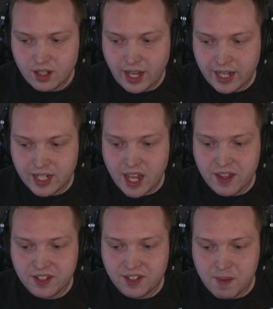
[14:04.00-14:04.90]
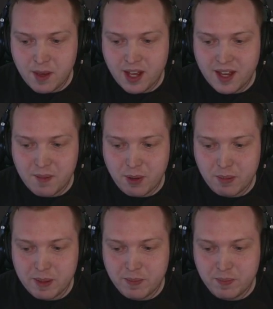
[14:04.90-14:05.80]
Heading there this summer, I
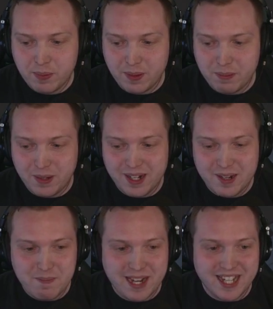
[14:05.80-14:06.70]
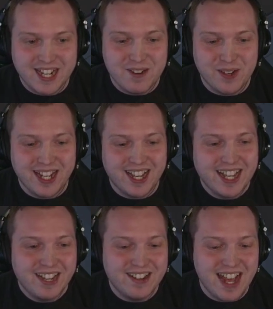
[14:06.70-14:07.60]
probably look better than it will
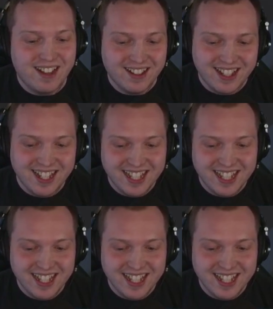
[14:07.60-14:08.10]
IRL.